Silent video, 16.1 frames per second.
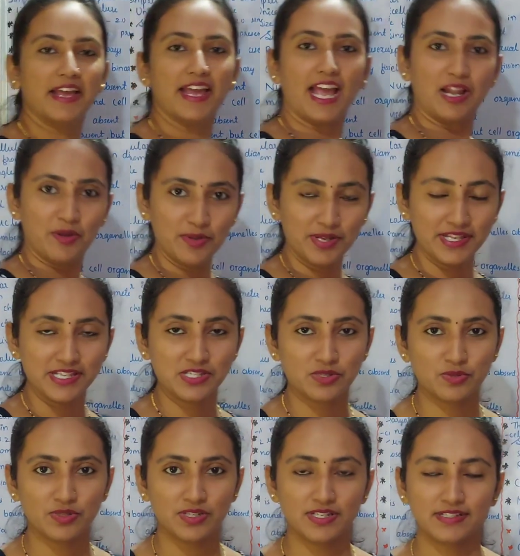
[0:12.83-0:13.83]
Hello dear
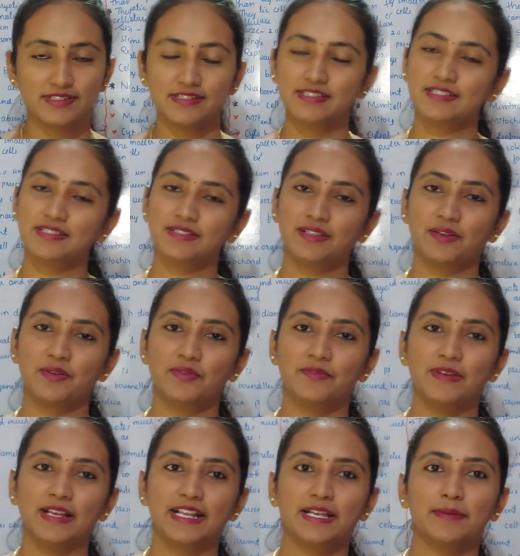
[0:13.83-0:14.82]
students,
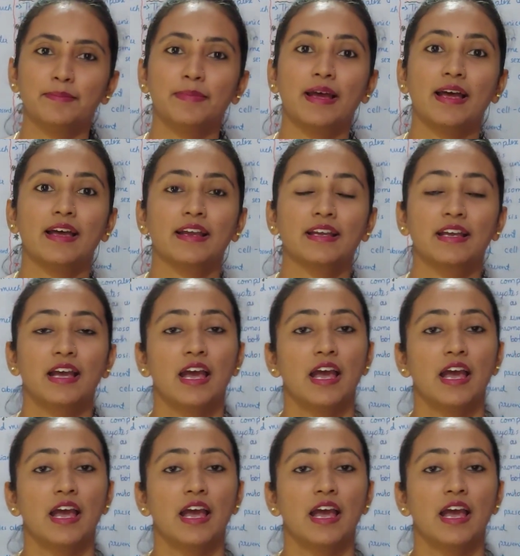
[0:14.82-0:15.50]
welcome back.